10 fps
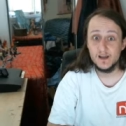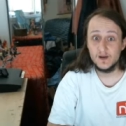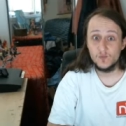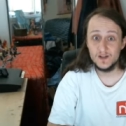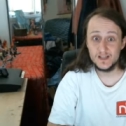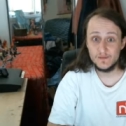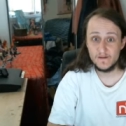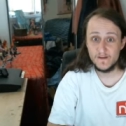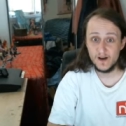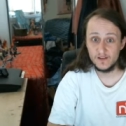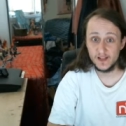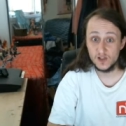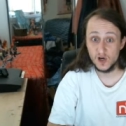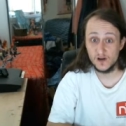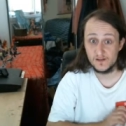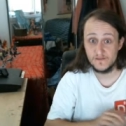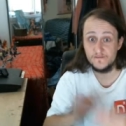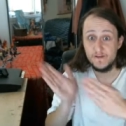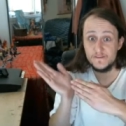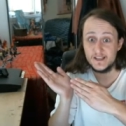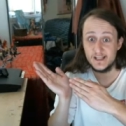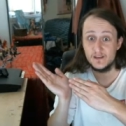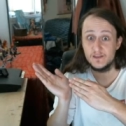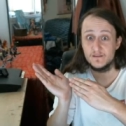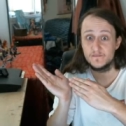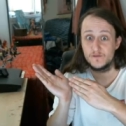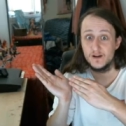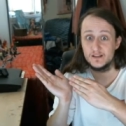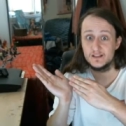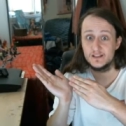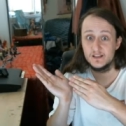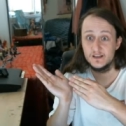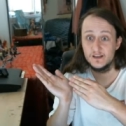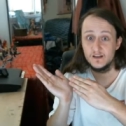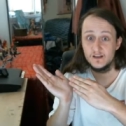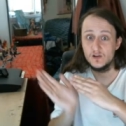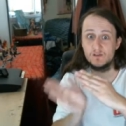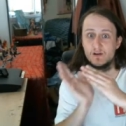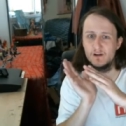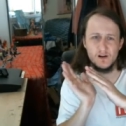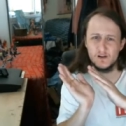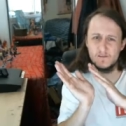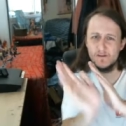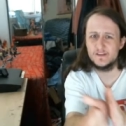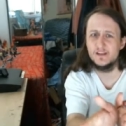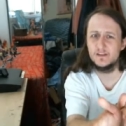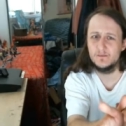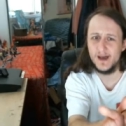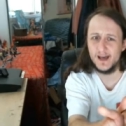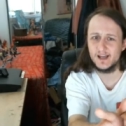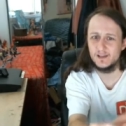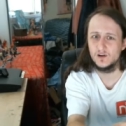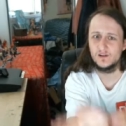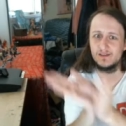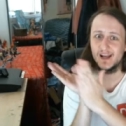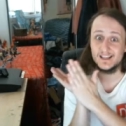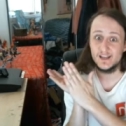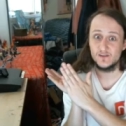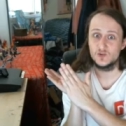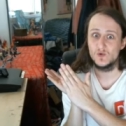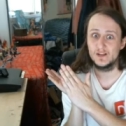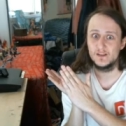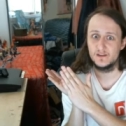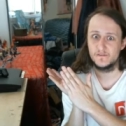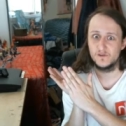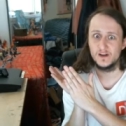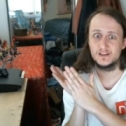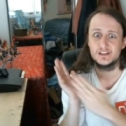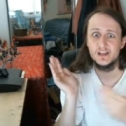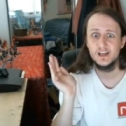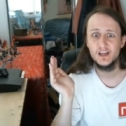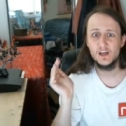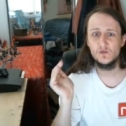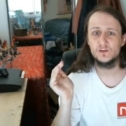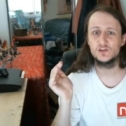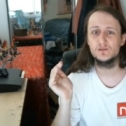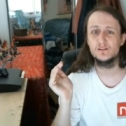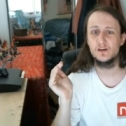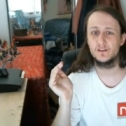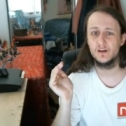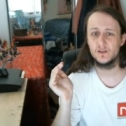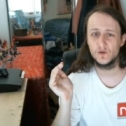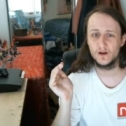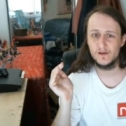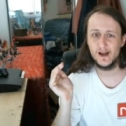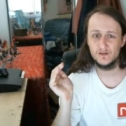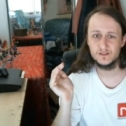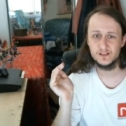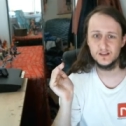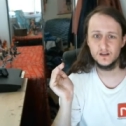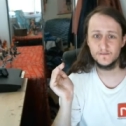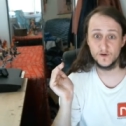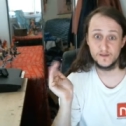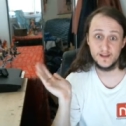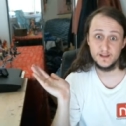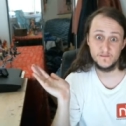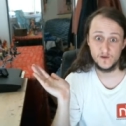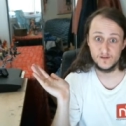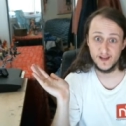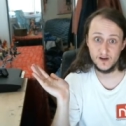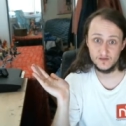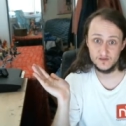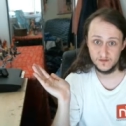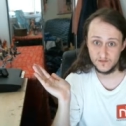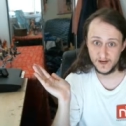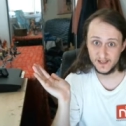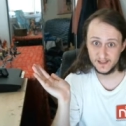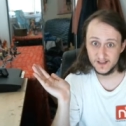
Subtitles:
One time I found like an August 15th in the front, August 15th in the back and August 19th or 20th in the front, when it should be the other way around. First in, first out, right?